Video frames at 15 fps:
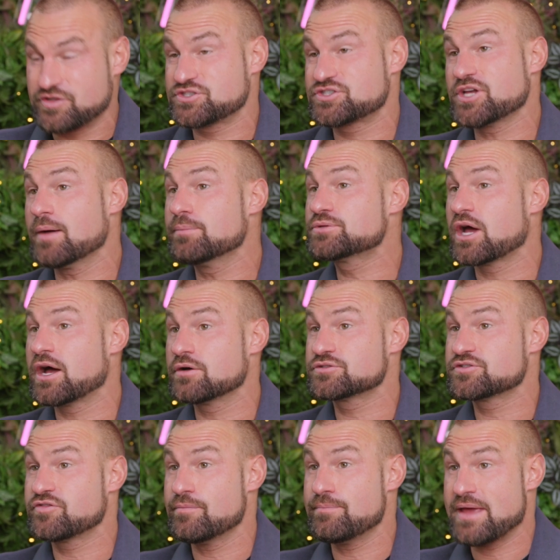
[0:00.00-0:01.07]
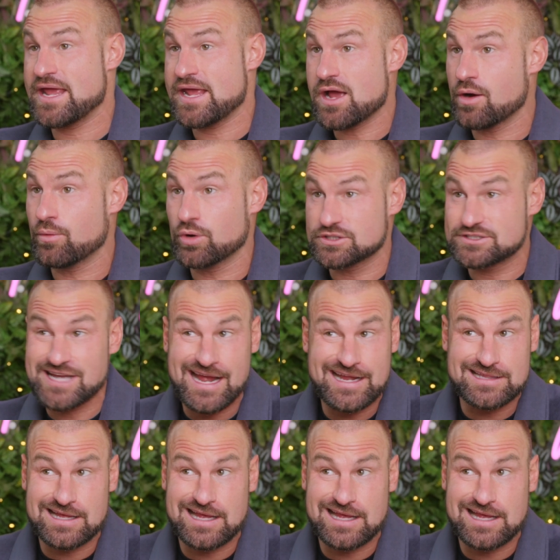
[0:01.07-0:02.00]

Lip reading: the subdials for me are what take